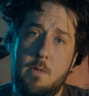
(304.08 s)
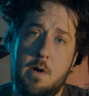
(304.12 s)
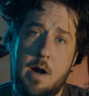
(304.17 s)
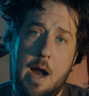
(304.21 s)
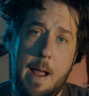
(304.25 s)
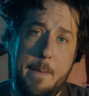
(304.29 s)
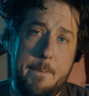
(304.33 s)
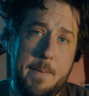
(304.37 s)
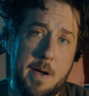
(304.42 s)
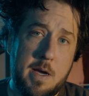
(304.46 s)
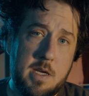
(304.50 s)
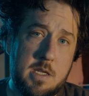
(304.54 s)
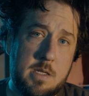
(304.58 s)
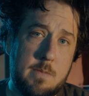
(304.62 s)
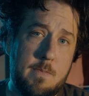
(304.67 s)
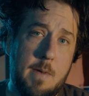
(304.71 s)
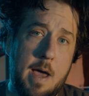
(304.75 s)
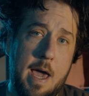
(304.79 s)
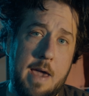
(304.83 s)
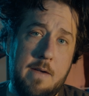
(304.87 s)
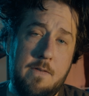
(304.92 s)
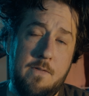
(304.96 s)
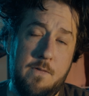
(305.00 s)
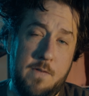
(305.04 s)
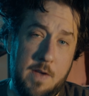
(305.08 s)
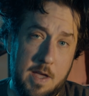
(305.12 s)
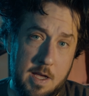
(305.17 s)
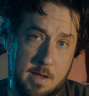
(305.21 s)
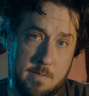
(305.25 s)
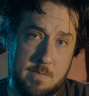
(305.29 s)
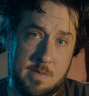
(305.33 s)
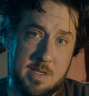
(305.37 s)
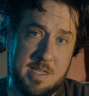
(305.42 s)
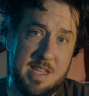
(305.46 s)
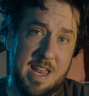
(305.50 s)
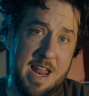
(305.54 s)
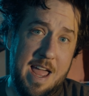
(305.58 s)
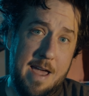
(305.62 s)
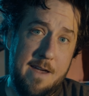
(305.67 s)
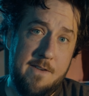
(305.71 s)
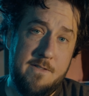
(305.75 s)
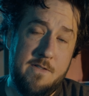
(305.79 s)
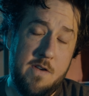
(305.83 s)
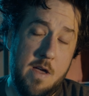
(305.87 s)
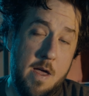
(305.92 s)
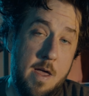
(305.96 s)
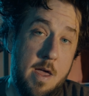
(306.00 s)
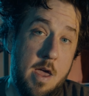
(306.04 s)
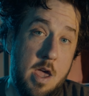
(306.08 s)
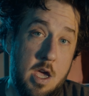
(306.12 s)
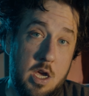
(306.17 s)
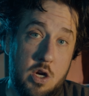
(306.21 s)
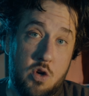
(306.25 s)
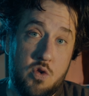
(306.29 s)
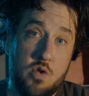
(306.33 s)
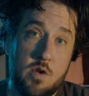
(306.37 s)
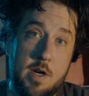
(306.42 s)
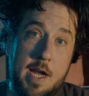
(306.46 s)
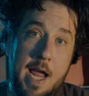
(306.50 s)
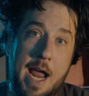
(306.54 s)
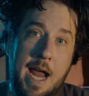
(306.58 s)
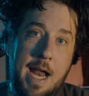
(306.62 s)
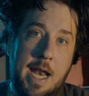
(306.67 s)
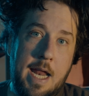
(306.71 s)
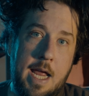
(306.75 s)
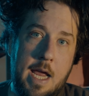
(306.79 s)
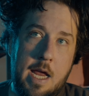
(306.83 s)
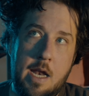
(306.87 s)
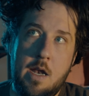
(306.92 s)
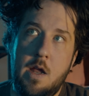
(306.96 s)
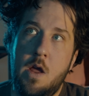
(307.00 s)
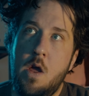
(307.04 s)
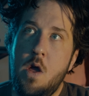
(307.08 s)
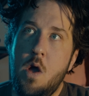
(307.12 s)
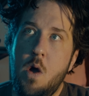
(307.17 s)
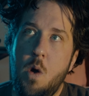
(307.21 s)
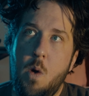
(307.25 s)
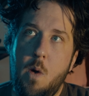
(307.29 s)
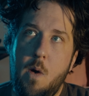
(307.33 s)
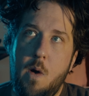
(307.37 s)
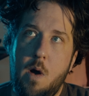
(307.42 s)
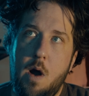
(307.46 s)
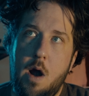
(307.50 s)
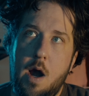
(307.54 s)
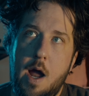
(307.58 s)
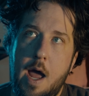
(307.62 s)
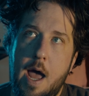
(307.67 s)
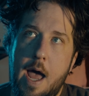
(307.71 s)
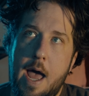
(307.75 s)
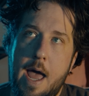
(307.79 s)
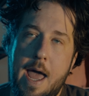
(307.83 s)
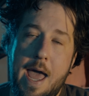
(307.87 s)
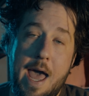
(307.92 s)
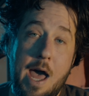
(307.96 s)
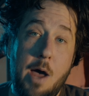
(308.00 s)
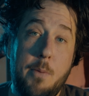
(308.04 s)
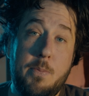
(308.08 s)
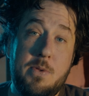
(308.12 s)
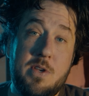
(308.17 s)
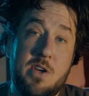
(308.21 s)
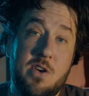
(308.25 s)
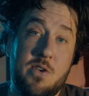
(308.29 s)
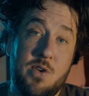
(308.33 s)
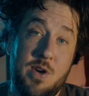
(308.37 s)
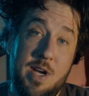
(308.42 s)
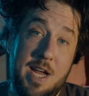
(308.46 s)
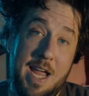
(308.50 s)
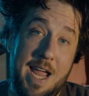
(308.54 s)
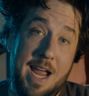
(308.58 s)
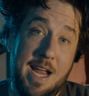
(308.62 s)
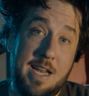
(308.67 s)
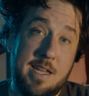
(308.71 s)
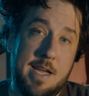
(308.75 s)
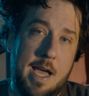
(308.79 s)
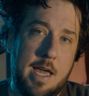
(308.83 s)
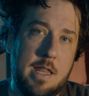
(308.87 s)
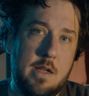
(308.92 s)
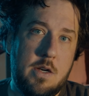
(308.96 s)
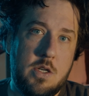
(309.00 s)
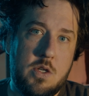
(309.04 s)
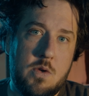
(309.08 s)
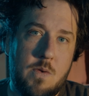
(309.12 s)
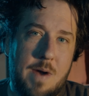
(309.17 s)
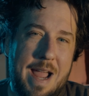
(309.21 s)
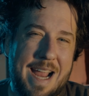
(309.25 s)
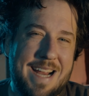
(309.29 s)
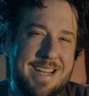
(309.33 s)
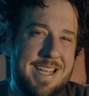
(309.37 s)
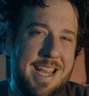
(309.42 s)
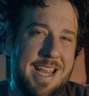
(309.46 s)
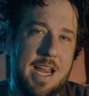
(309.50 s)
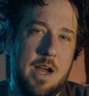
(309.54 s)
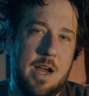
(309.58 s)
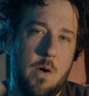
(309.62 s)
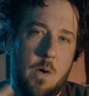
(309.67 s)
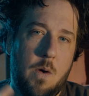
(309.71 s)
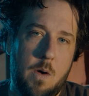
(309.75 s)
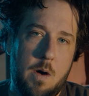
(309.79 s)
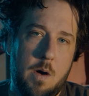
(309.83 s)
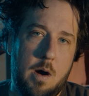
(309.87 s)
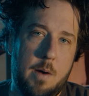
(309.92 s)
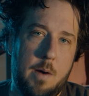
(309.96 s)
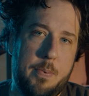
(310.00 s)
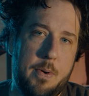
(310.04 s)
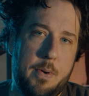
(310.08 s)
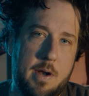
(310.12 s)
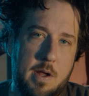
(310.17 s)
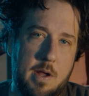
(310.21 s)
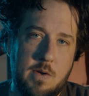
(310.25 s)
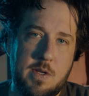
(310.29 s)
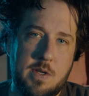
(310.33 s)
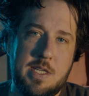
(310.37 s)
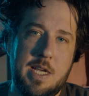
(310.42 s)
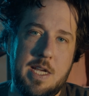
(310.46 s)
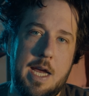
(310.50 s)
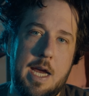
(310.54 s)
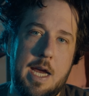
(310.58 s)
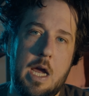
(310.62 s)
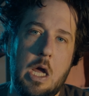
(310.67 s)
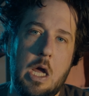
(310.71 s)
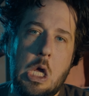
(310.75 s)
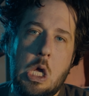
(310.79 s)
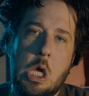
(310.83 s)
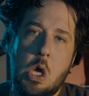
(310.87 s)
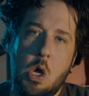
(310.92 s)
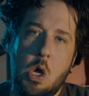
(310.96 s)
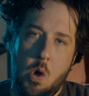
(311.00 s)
where I post my films that I've created or helped create, either directing or producing